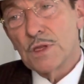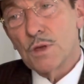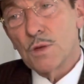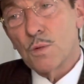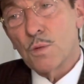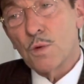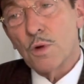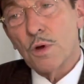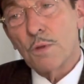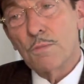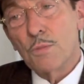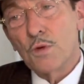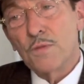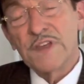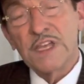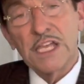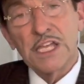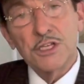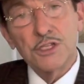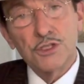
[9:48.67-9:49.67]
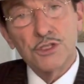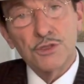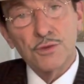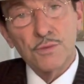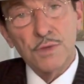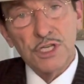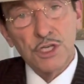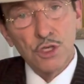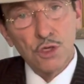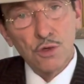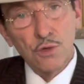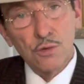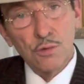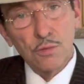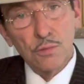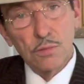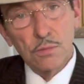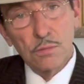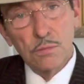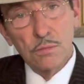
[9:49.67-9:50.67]
we're moving into a new
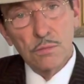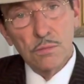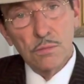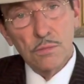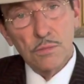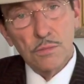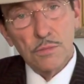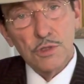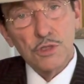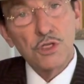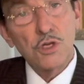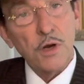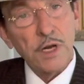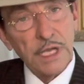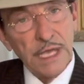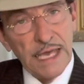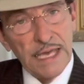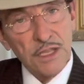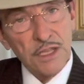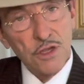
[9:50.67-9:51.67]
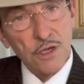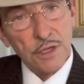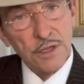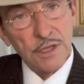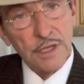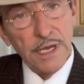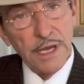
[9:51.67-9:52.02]
Dark Ages